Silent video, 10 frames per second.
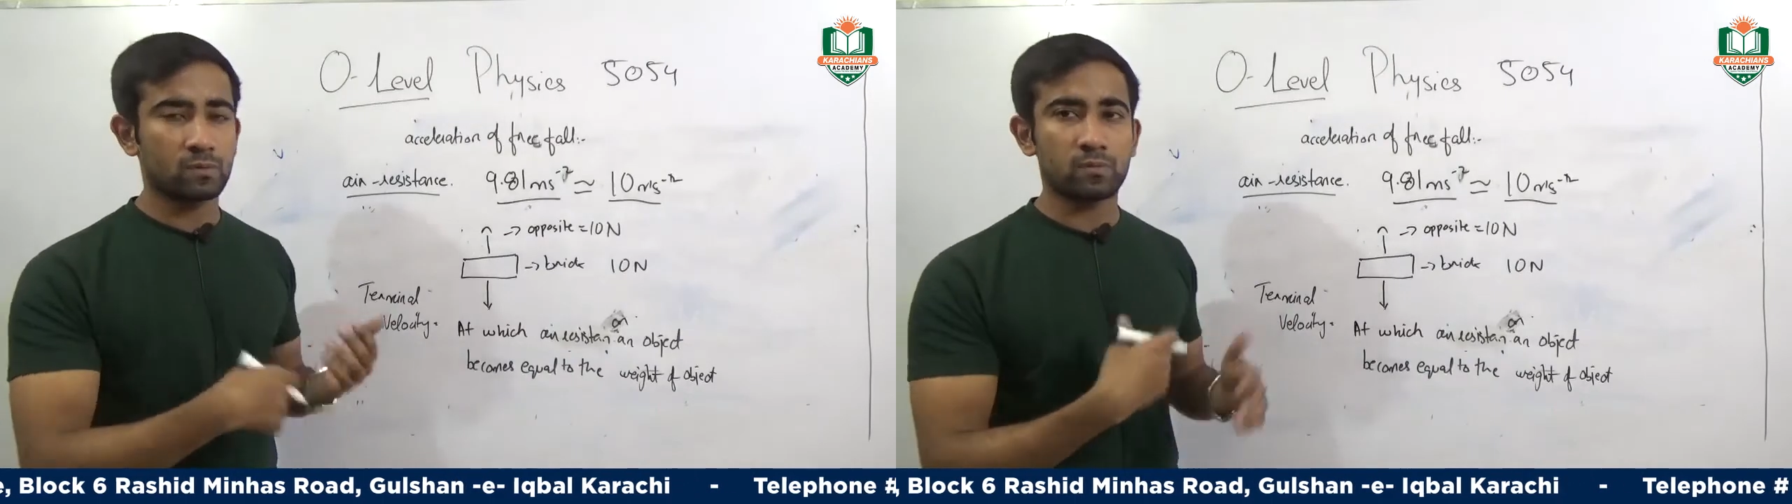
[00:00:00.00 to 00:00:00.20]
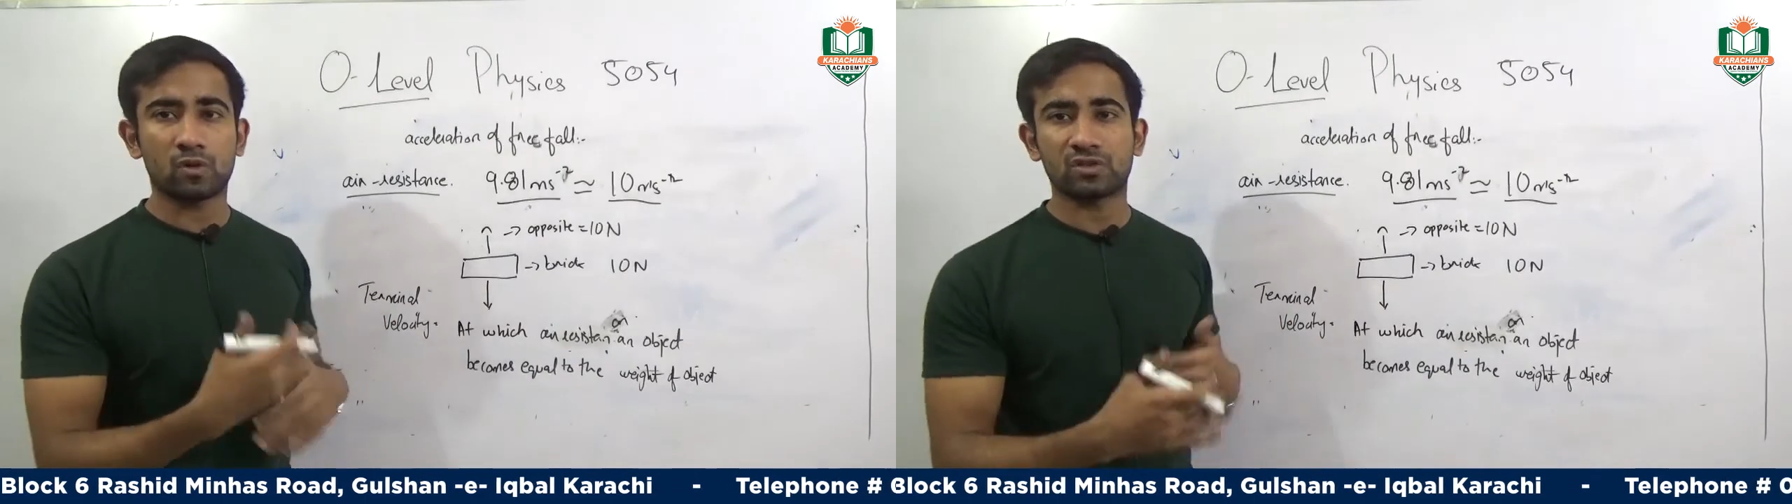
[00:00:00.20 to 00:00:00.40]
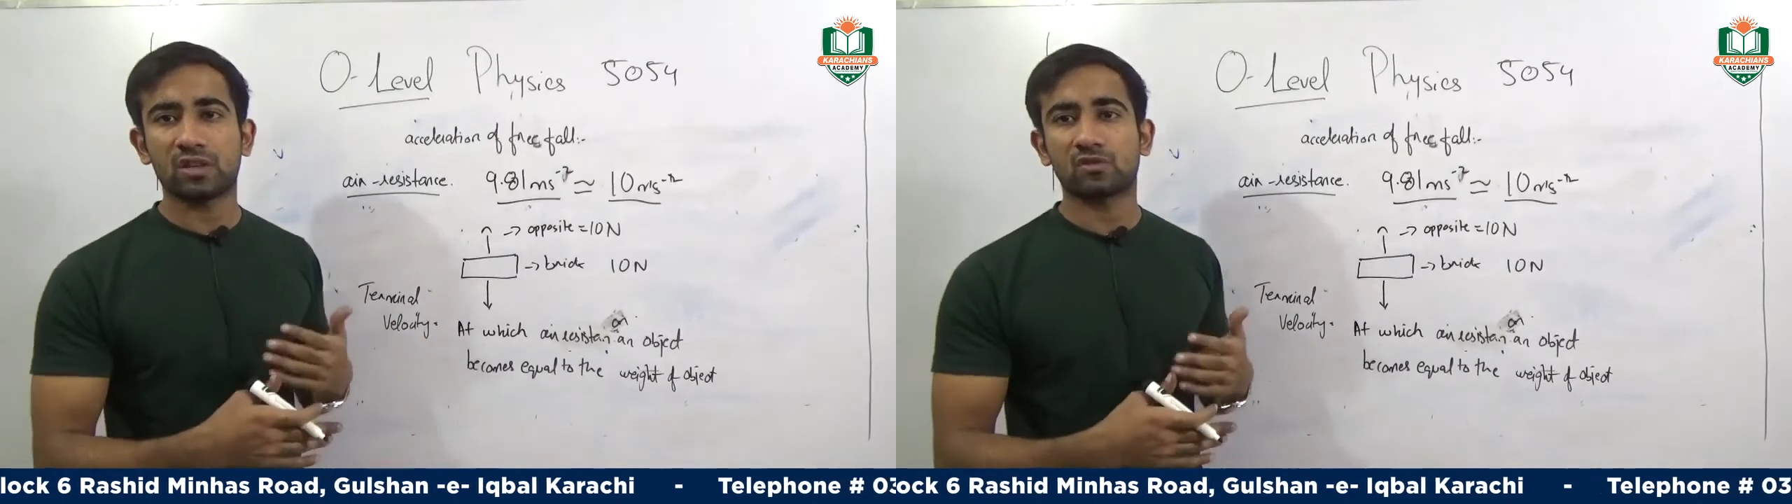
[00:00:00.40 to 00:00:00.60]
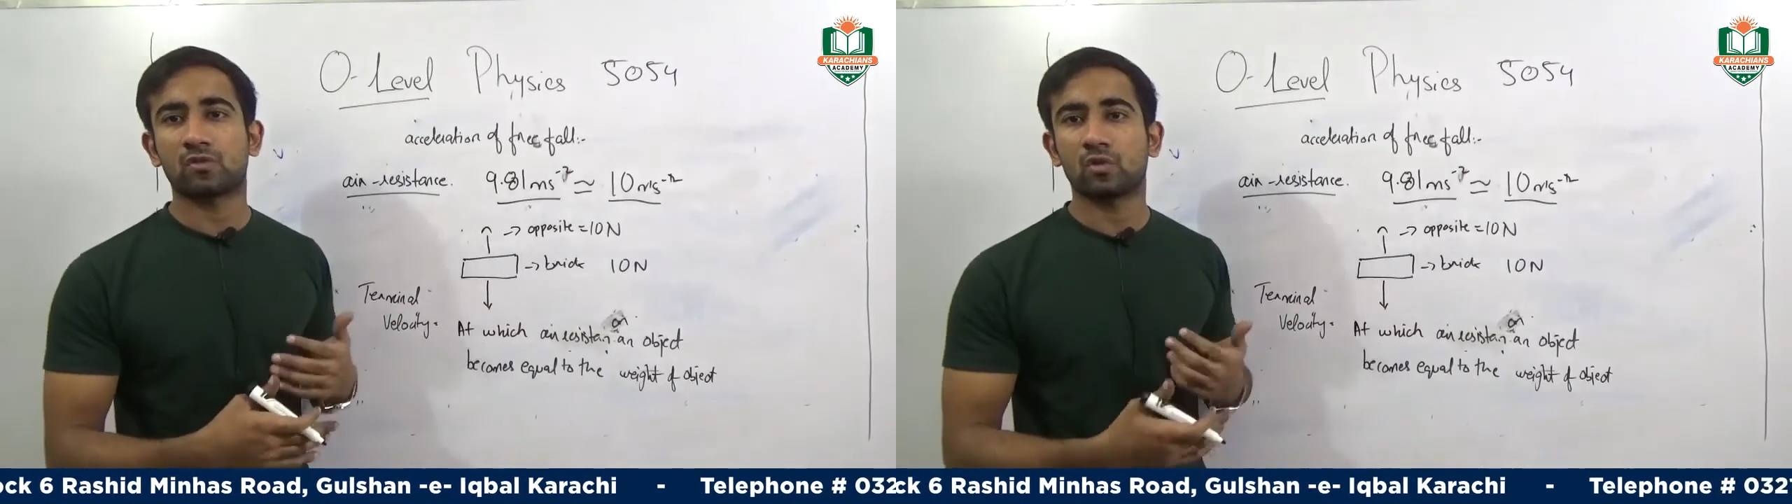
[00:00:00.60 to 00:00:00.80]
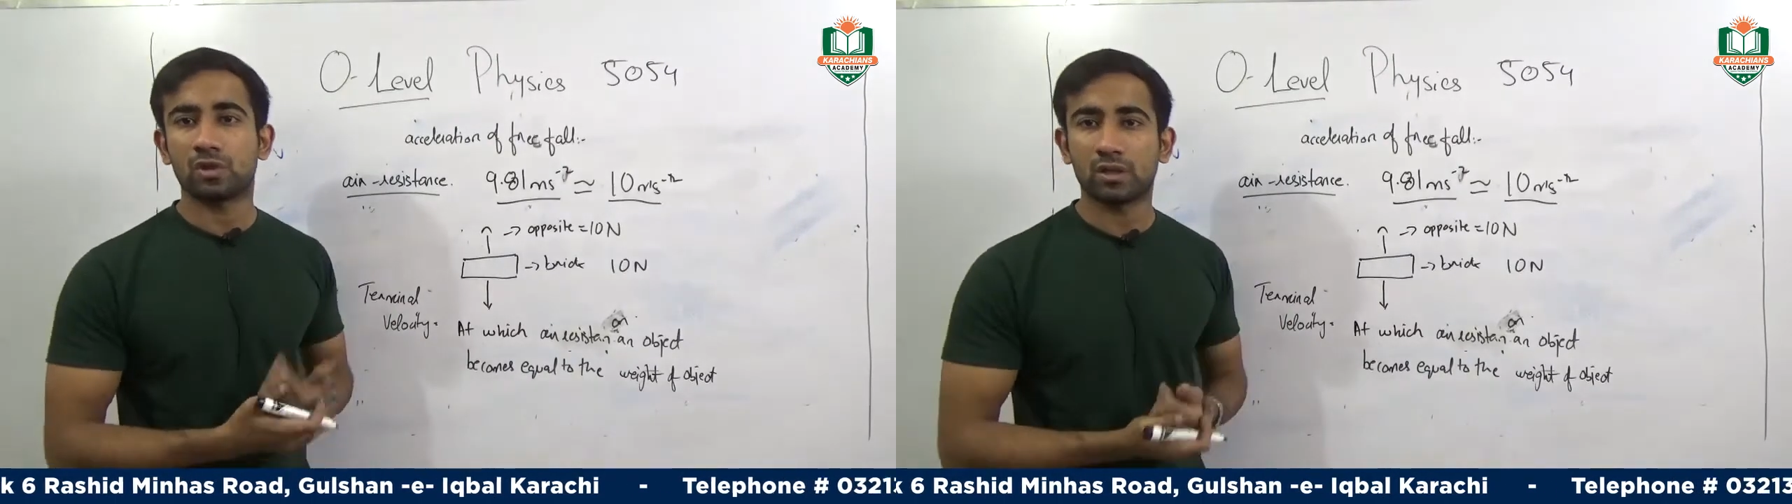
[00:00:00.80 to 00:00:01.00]
process of
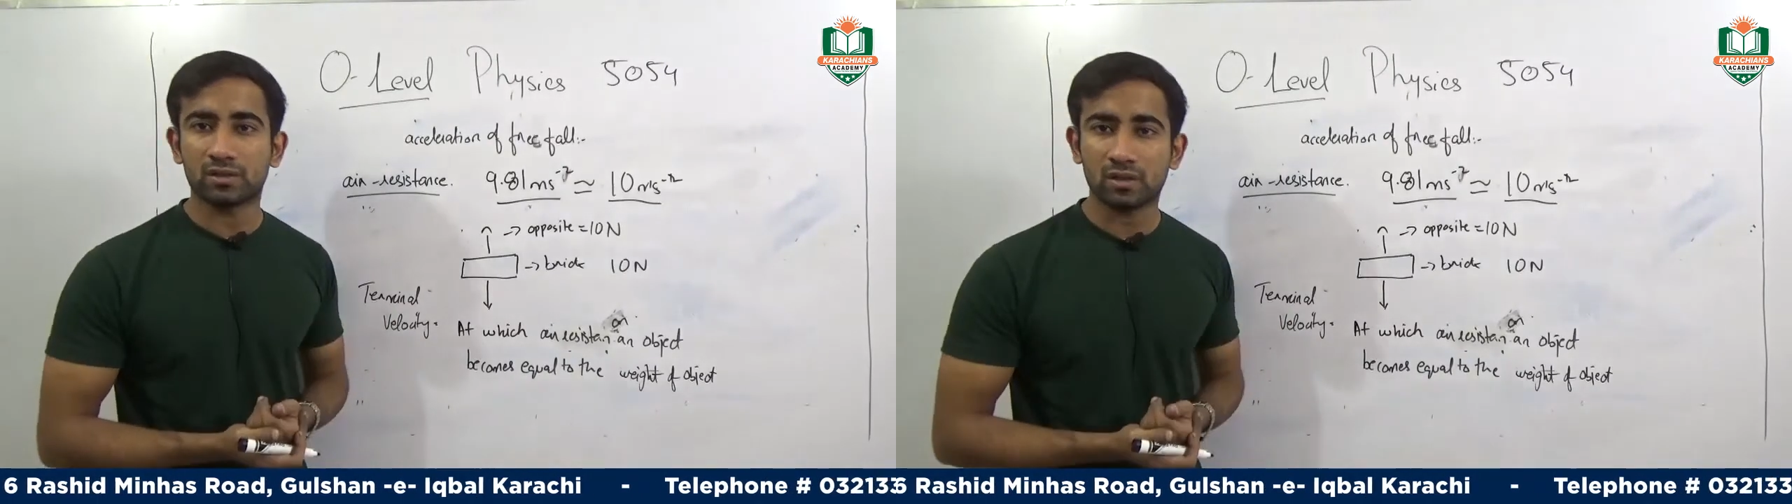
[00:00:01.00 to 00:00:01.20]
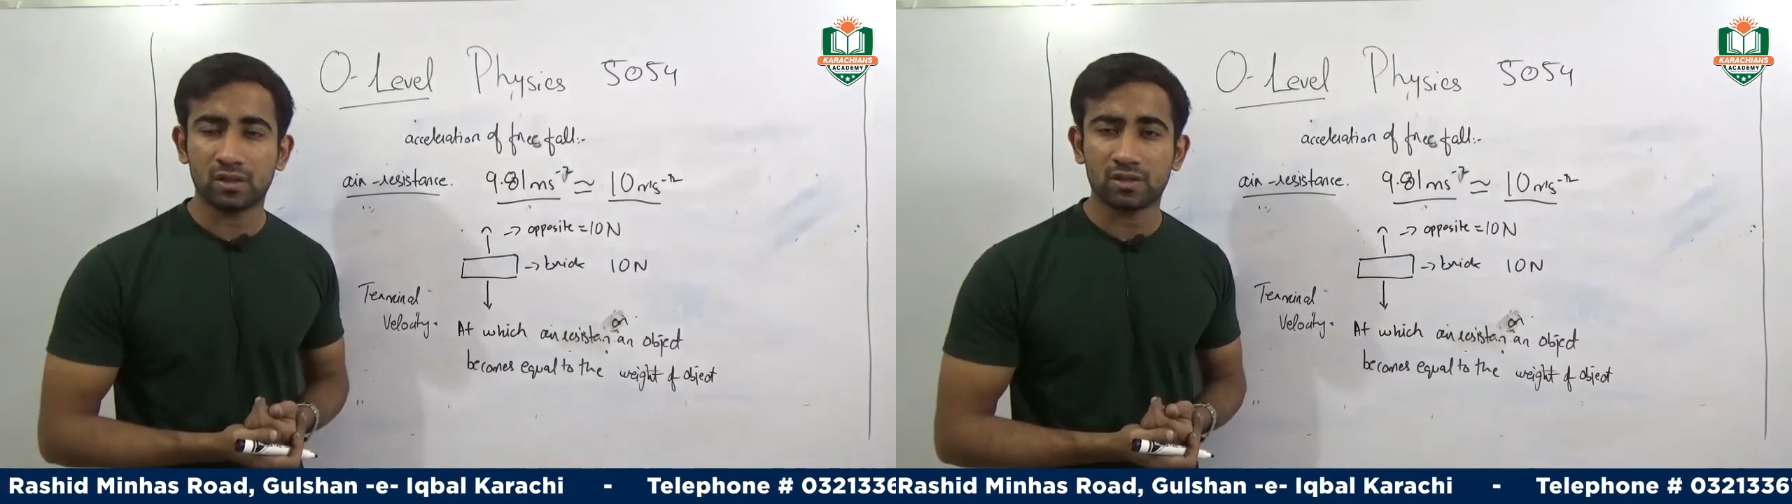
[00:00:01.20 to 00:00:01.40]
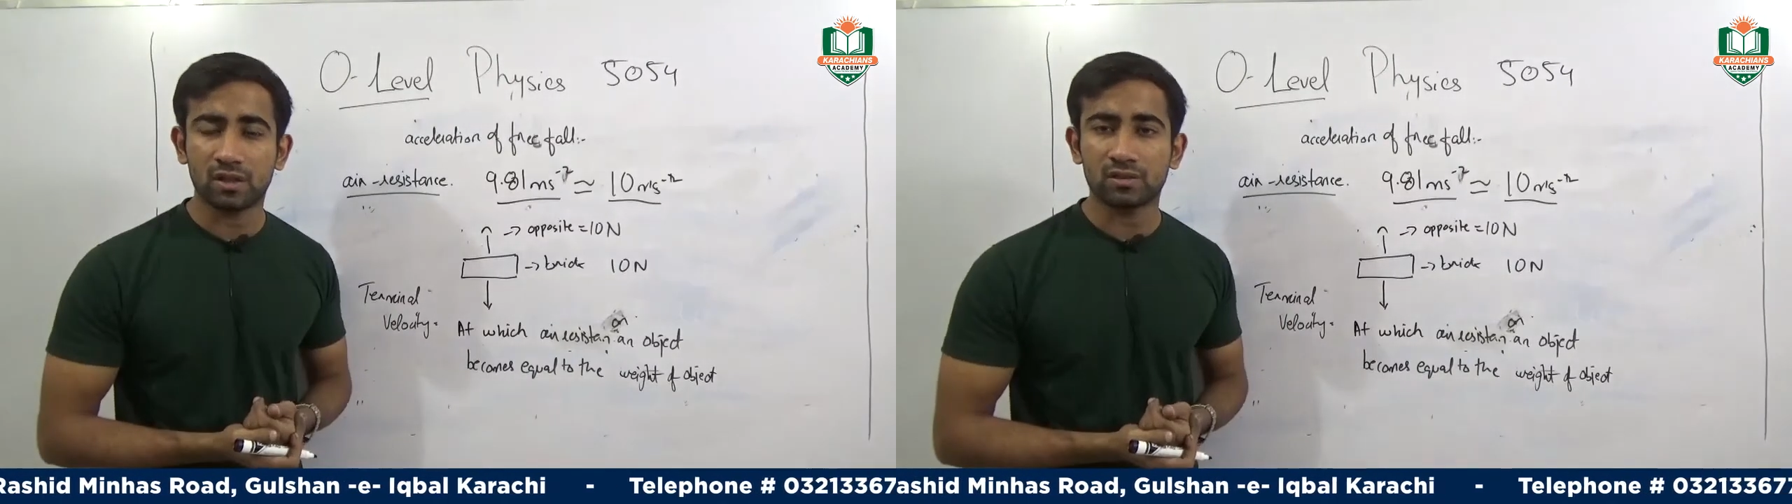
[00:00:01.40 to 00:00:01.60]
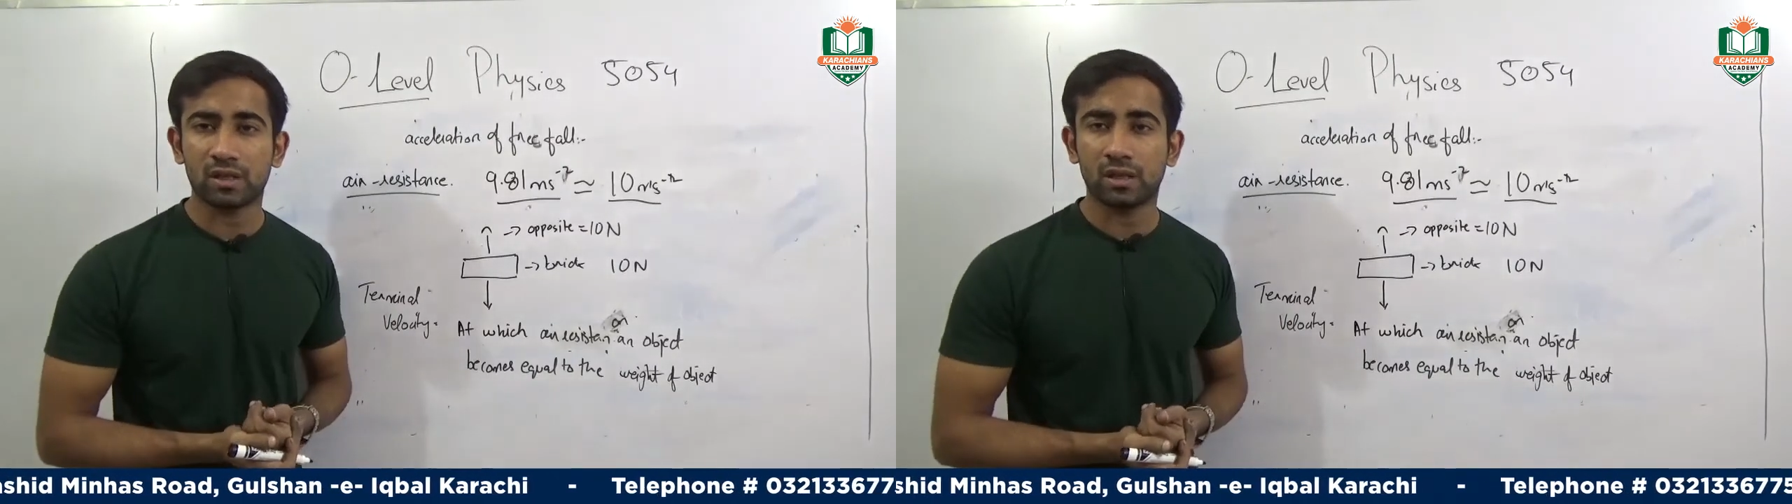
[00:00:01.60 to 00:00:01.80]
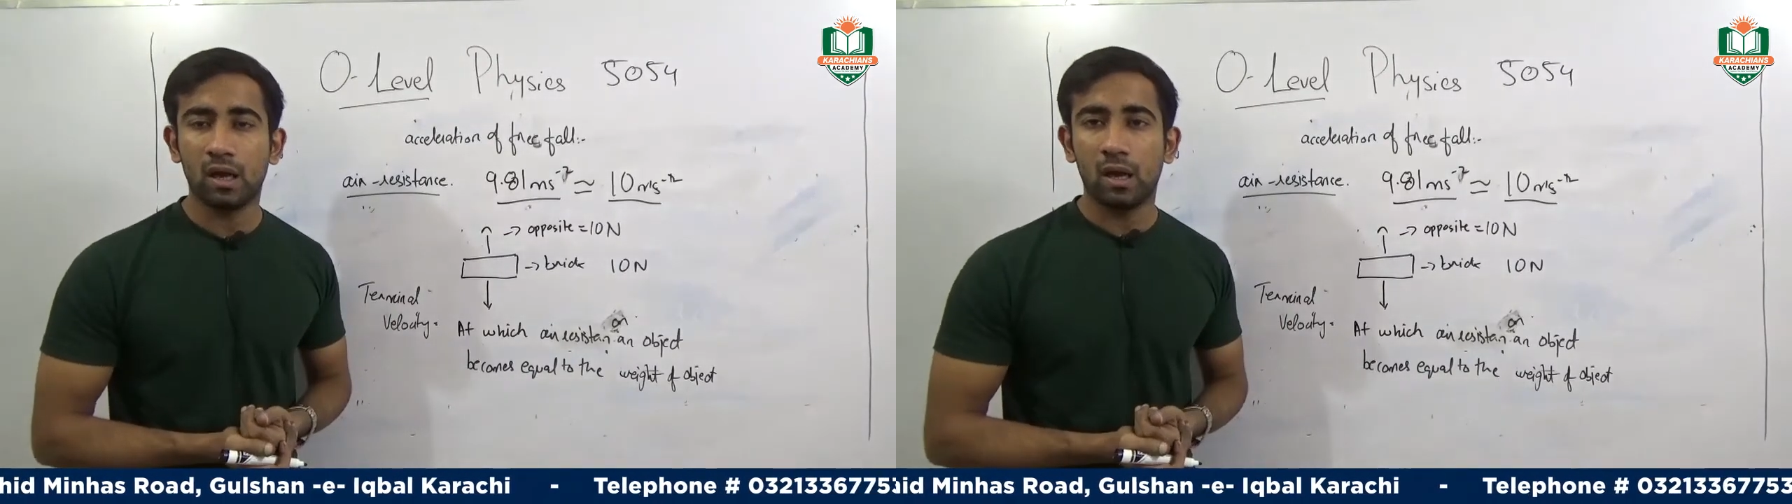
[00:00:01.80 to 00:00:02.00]
social
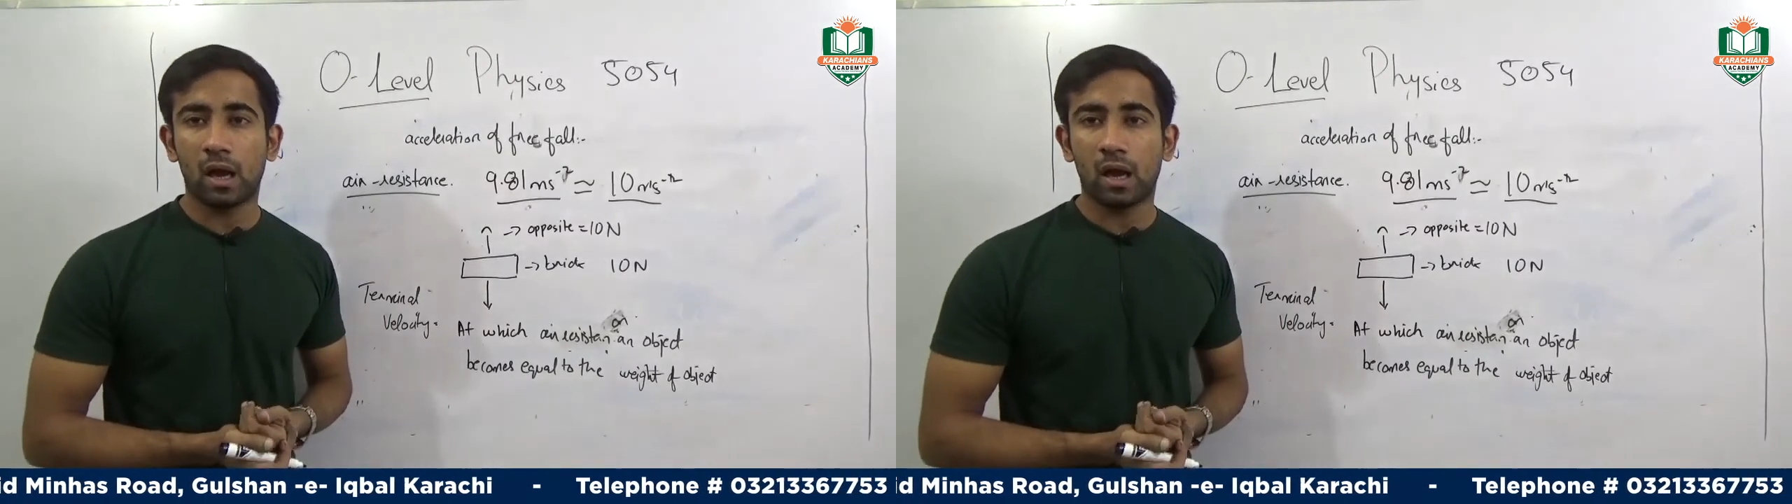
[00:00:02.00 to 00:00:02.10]
distancing,